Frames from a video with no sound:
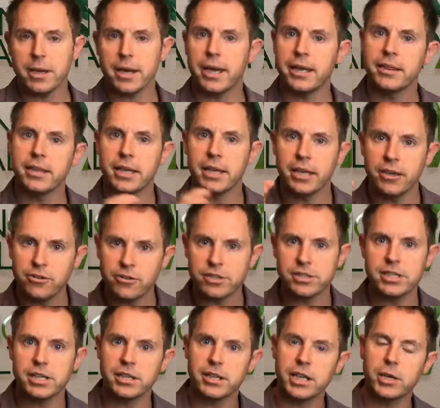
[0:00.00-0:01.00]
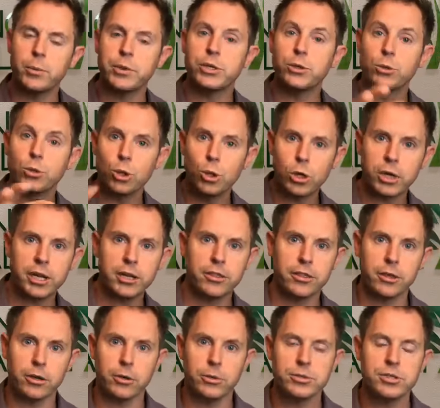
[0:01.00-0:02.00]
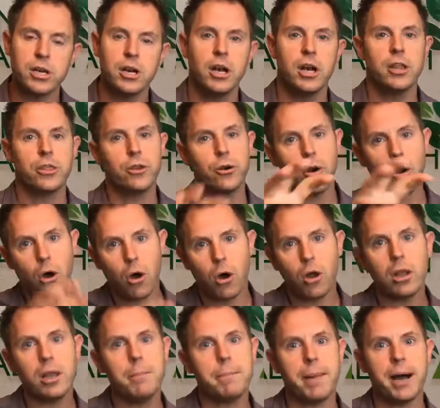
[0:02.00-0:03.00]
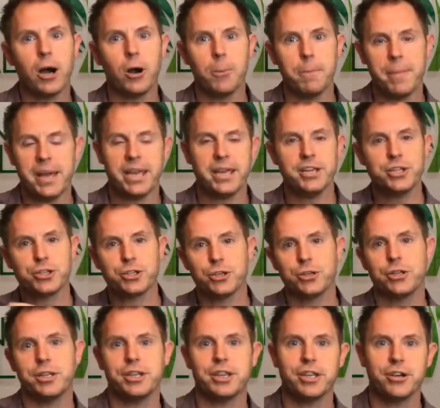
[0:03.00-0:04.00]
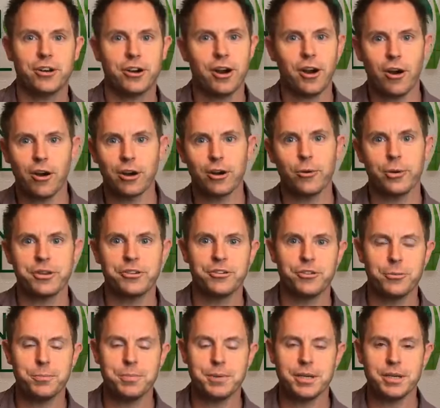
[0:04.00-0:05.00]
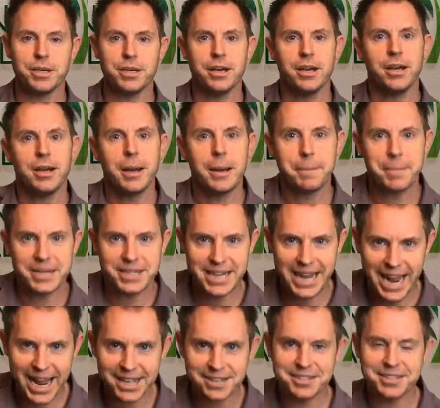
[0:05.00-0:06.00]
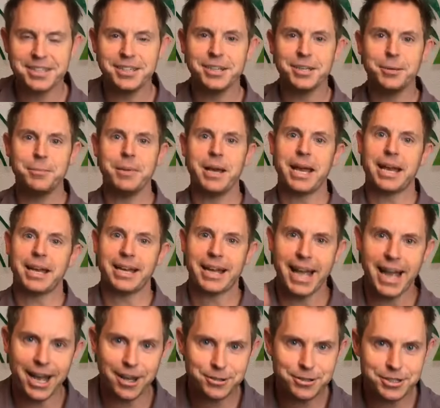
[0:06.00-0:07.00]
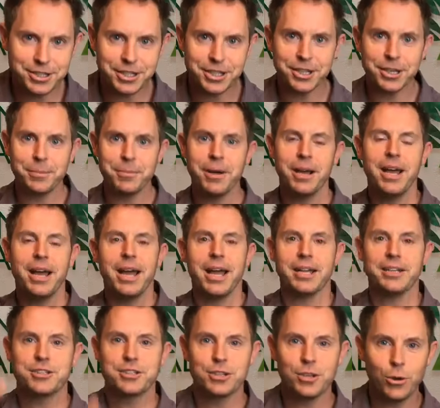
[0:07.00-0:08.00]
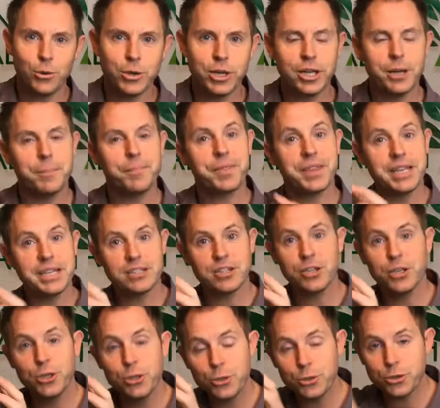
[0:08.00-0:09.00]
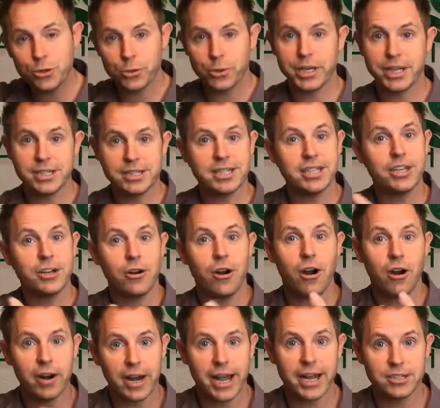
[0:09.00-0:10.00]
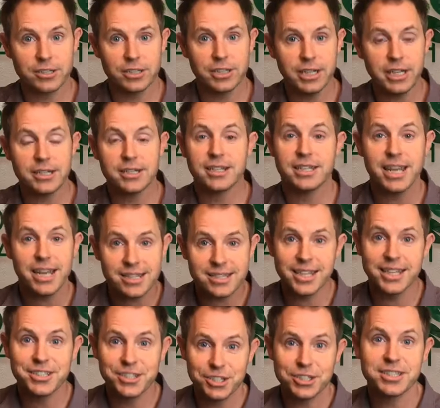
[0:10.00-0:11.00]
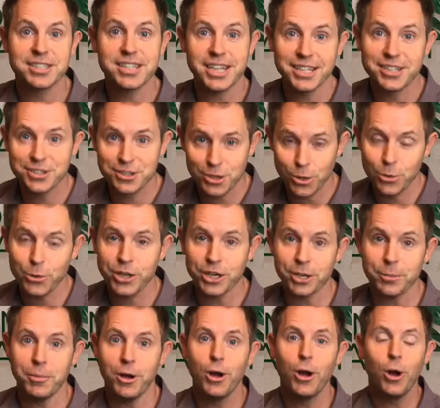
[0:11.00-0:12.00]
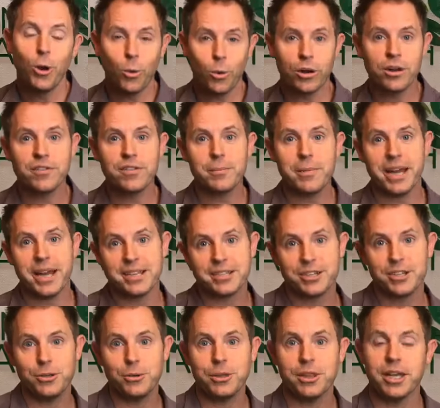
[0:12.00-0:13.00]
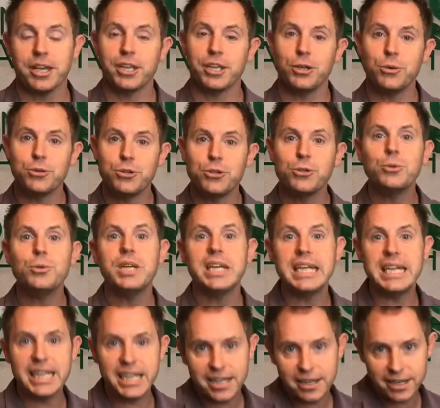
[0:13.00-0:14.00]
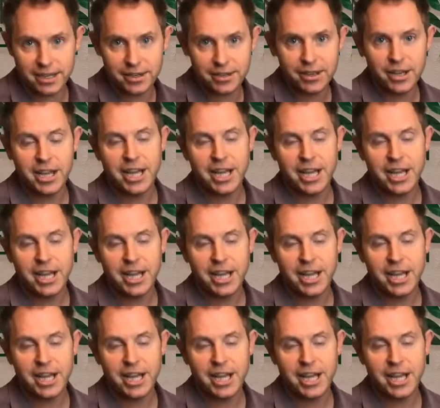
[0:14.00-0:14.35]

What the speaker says: And the interesting thing, when you look at those, they're all about making sure that there are going to be potassium and calcium and sodium, these nutrients that your heart actually needs. And yes, I just said sodium. One of them has to do with that. You do need it.